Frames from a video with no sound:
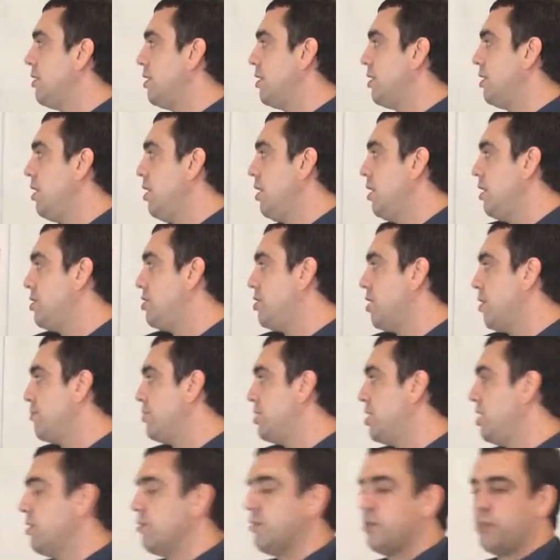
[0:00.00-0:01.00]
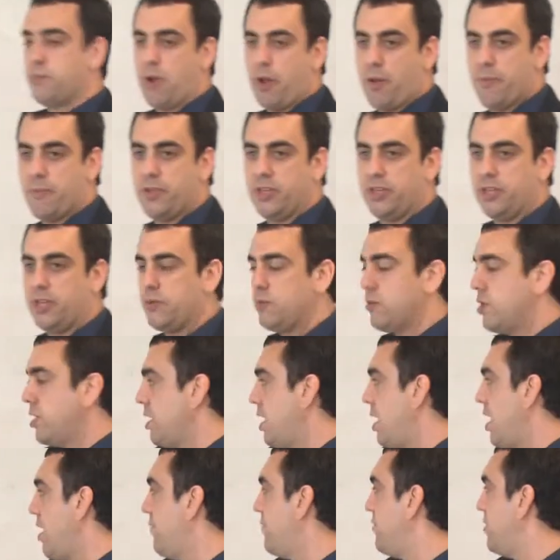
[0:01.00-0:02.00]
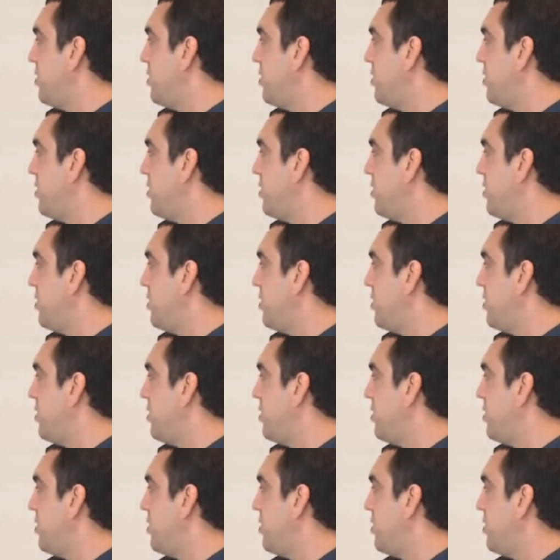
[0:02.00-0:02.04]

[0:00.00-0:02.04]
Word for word: it jumps here with probability one half,